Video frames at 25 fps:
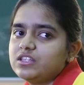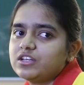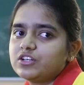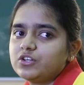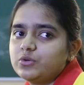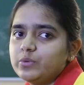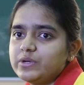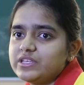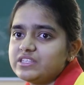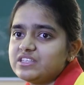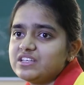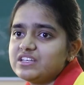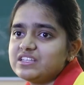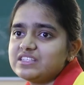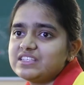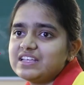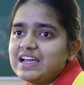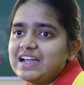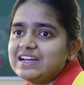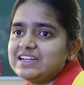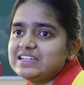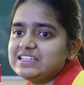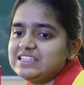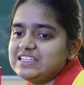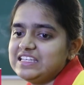The quizzes
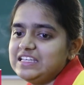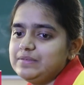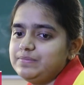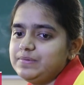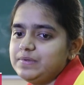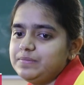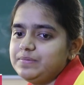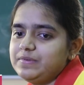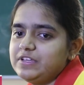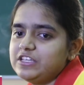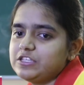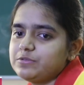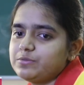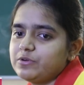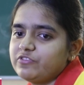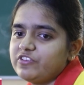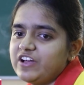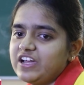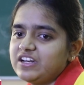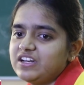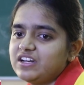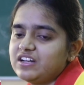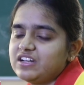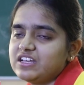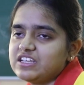and CPPs
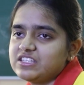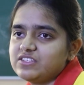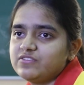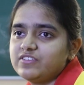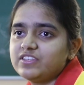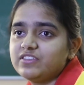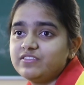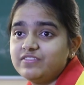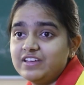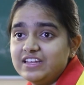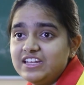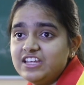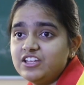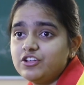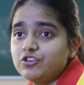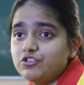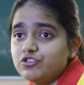provided us with very